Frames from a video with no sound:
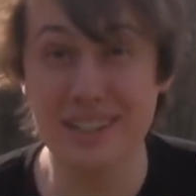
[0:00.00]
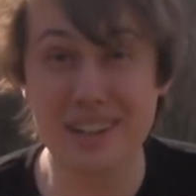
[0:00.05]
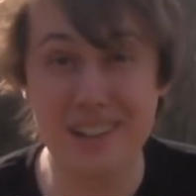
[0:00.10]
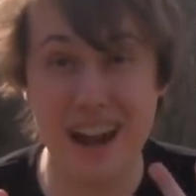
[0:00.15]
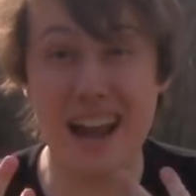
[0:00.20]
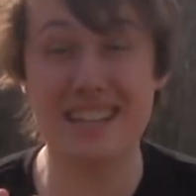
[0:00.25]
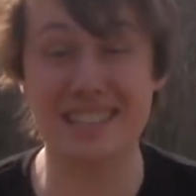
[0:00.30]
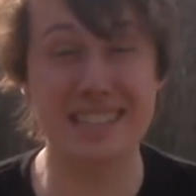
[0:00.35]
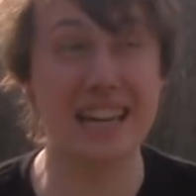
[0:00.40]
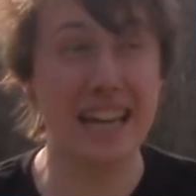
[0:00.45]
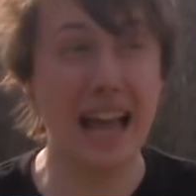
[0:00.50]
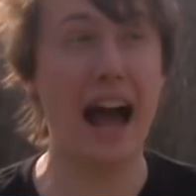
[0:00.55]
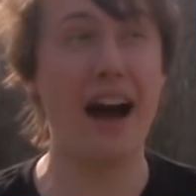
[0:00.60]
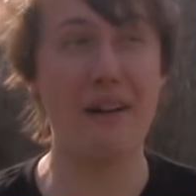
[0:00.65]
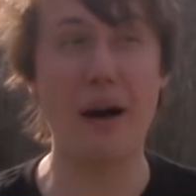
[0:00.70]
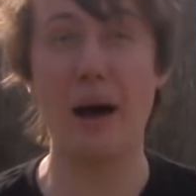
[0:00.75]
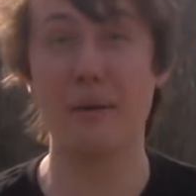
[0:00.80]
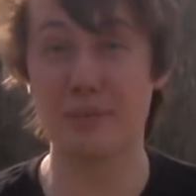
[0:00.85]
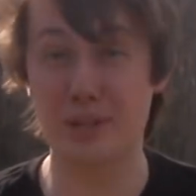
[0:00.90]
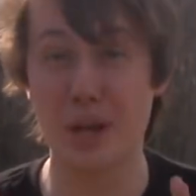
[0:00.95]
You're asking
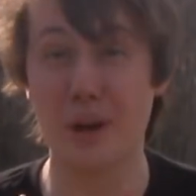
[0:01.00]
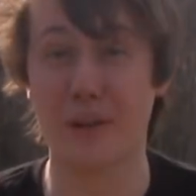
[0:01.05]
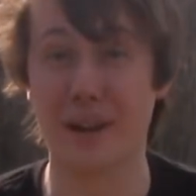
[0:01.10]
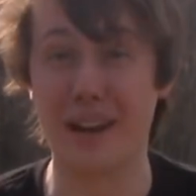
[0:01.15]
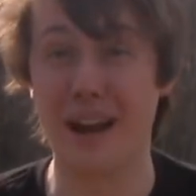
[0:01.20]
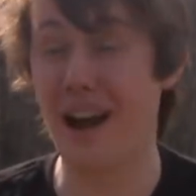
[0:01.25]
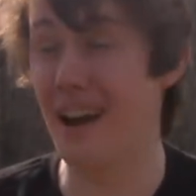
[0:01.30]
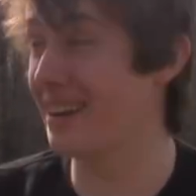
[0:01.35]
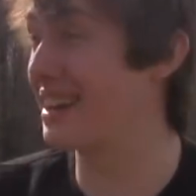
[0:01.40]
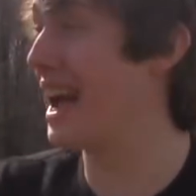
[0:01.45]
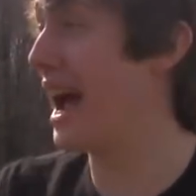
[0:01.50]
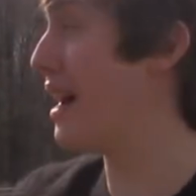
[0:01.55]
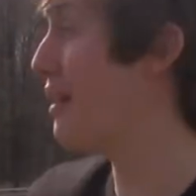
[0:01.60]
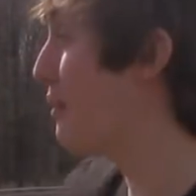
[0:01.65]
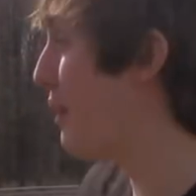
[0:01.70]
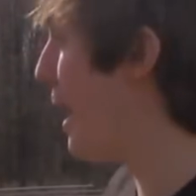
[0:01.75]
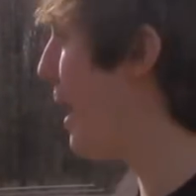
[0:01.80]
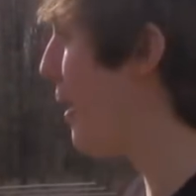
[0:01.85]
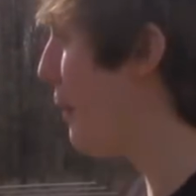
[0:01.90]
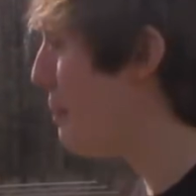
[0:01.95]
how I'm doing. Okay,
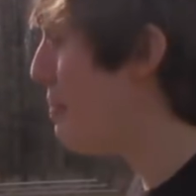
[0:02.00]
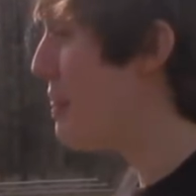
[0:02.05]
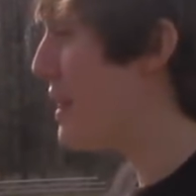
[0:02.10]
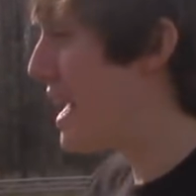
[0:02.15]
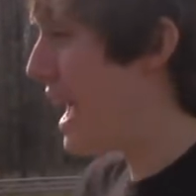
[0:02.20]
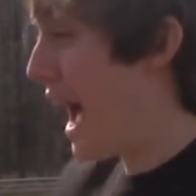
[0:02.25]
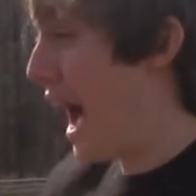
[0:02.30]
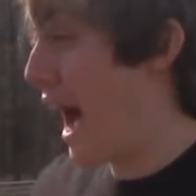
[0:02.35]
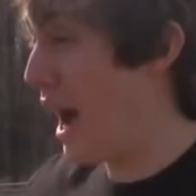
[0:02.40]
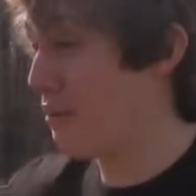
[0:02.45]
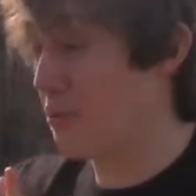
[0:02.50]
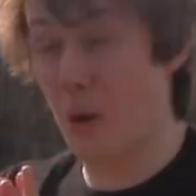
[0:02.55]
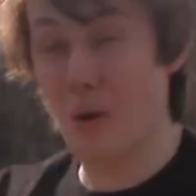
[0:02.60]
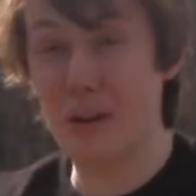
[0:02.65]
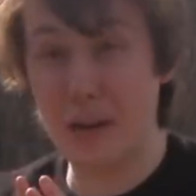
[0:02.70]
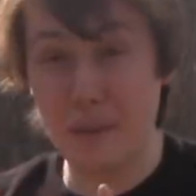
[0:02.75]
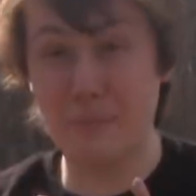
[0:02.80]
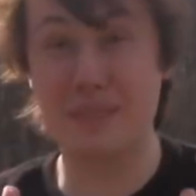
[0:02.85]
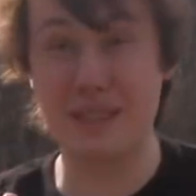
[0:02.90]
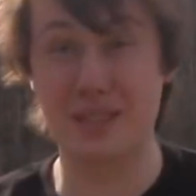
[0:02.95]
well, I
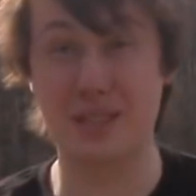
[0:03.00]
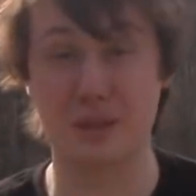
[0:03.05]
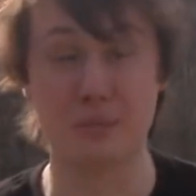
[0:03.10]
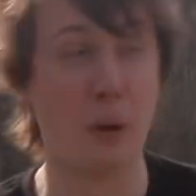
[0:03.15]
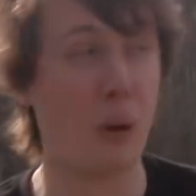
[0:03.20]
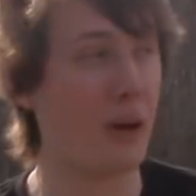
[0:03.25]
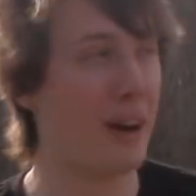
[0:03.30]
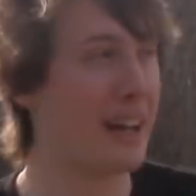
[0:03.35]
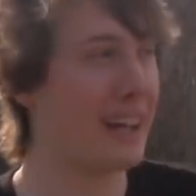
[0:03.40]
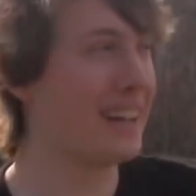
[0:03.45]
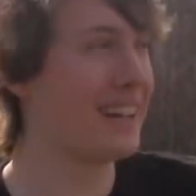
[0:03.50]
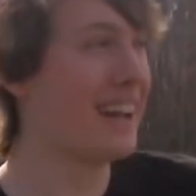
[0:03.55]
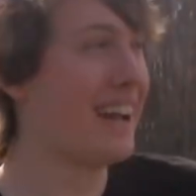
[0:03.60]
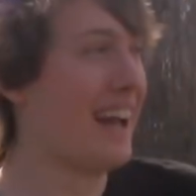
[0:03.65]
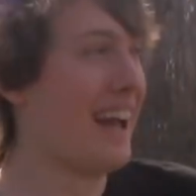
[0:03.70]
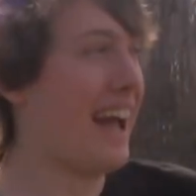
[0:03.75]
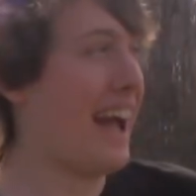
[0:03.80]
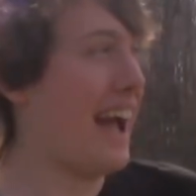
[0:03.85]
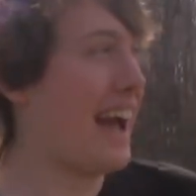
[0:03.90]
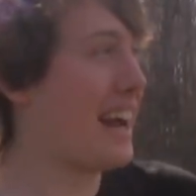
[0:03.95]
woke up this morning
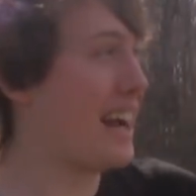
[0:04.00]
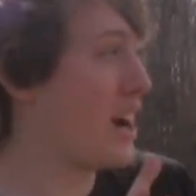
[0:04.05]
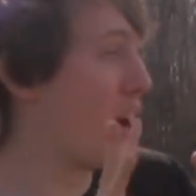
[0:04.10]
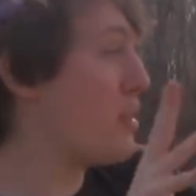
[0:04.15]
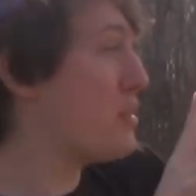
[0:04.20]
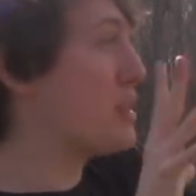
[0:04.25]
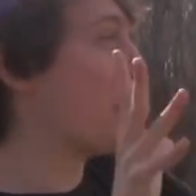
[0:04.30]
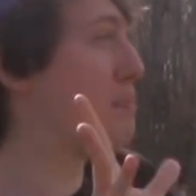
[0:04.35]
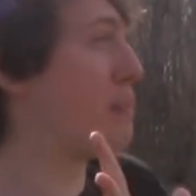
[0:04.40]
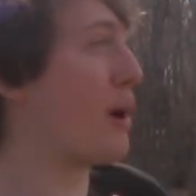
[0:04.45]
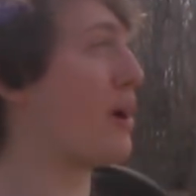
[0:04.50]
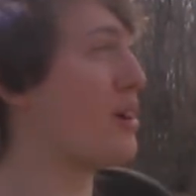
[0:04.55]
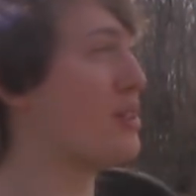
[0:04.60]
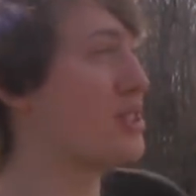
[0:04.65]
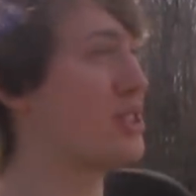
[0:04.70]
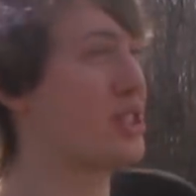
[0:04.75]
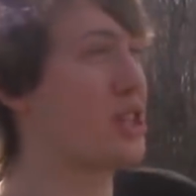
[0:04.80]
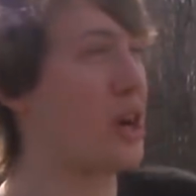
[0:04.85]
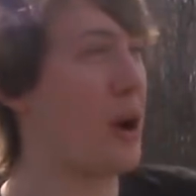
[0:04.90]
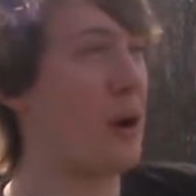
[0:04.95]
and I heard the
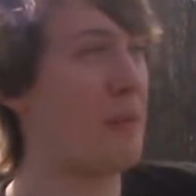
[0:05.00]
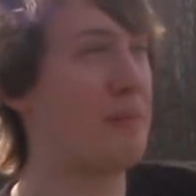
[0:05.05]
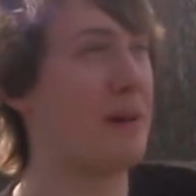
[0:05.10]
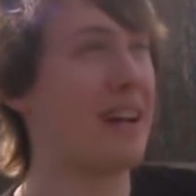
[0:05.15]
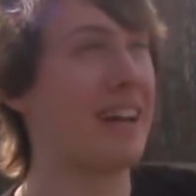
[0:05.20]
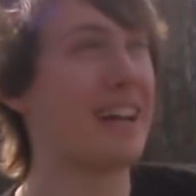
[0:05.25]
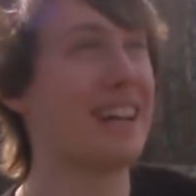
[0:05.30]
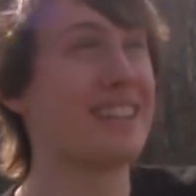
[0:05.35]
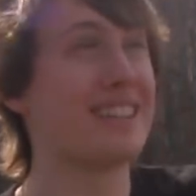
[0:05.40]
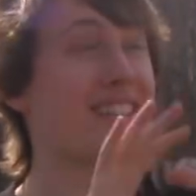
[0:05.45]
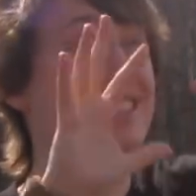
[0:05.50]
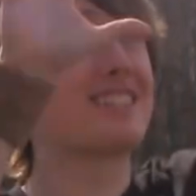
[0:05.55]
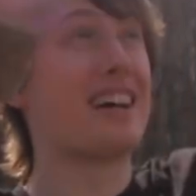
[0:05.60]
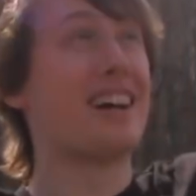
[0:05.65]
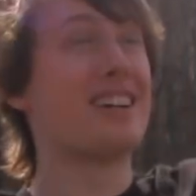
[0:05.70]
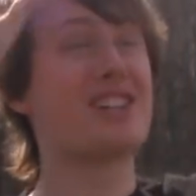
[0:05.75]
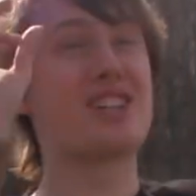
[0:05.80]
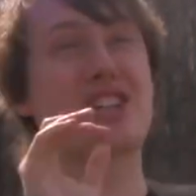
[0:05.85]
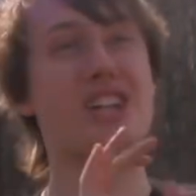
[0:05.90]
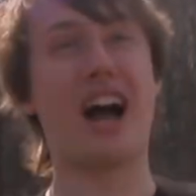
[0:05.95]
birds chirping and the
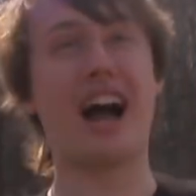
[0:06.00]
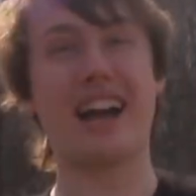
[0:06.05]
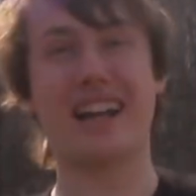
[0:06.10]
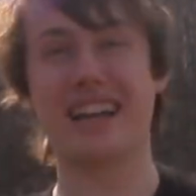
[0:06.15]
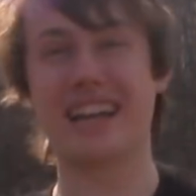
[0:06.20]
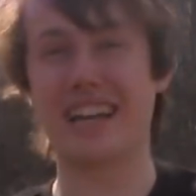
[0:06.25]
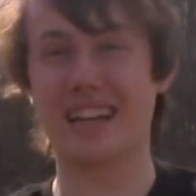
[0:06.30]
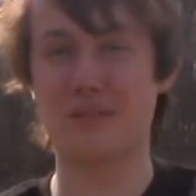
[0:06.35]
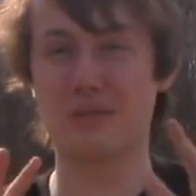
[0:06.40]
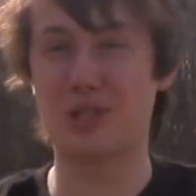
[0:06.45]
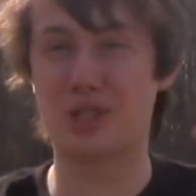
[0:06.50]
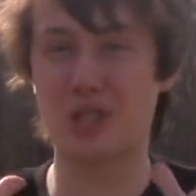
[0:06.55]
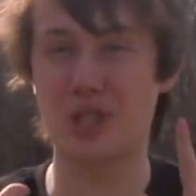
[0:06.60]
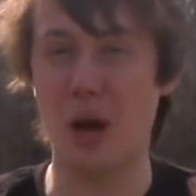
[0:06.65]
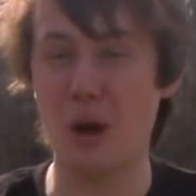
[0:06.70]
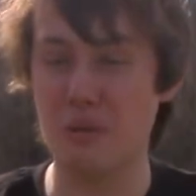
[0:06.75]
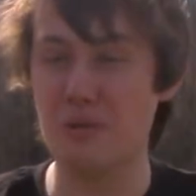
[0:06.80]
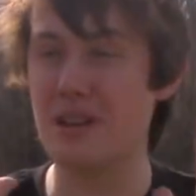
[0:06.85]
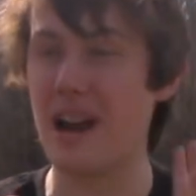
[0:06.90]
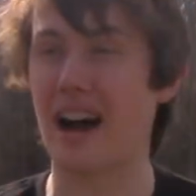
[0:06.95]
sun shining and it was
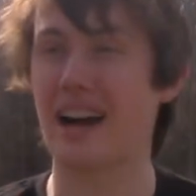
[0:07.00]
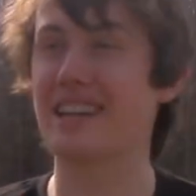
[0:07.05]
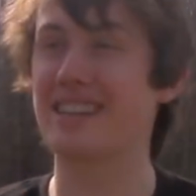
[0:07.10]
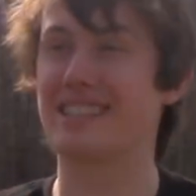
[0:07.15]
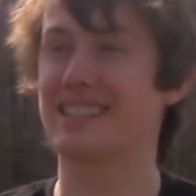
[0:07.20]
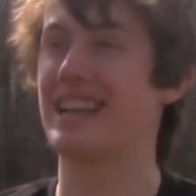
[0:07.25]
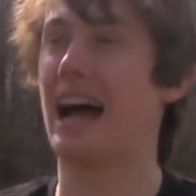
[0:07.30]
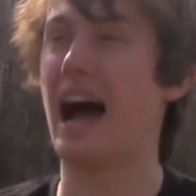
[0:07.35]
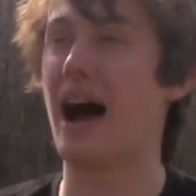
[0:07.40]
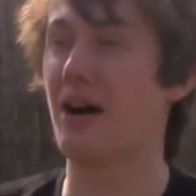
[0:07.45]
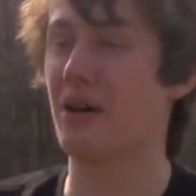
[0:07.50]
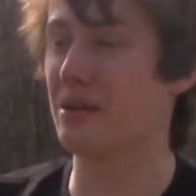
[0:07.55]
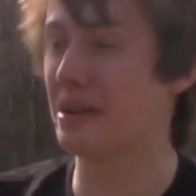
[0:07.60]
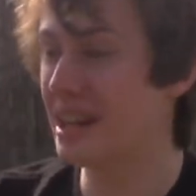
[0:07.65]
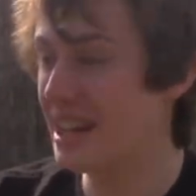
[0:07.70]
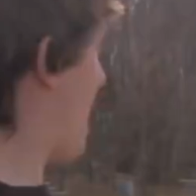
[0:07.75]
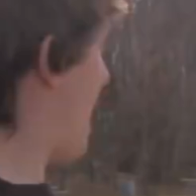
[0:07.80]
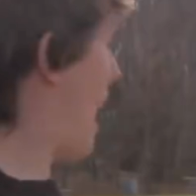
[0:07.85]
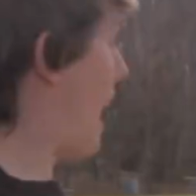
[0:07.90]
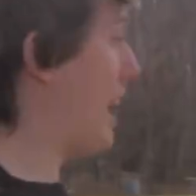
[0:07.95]
so nice out.
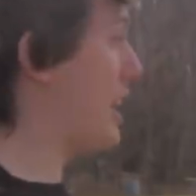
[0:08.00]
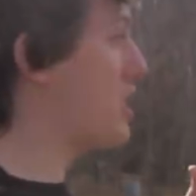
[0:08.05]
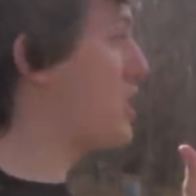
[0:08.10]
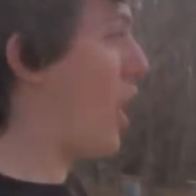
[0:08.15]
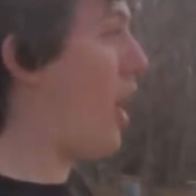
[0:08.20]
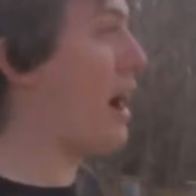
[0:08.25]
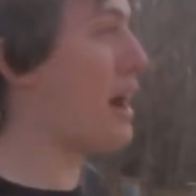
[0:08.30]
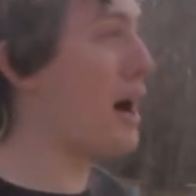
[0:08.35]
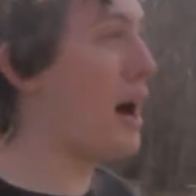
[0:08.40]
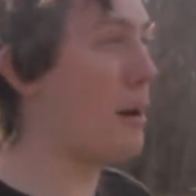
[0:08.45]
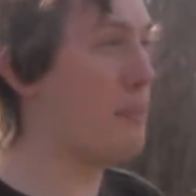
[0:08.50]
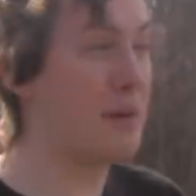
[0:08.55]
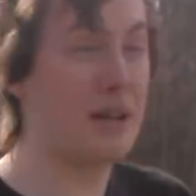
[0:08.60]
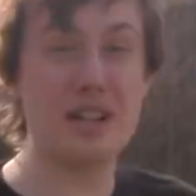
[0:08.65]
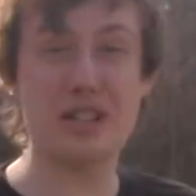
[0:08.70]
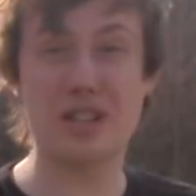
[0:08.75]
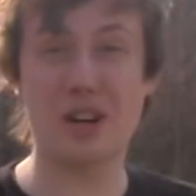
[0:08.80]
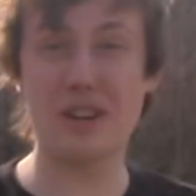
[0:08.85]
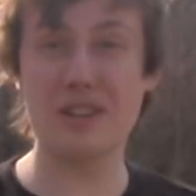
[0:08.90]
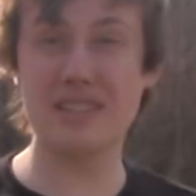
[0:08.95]
I got up and
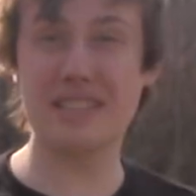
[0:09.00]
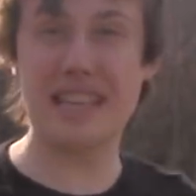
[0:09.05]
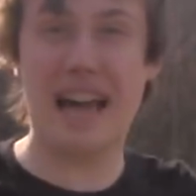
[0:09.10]
it turns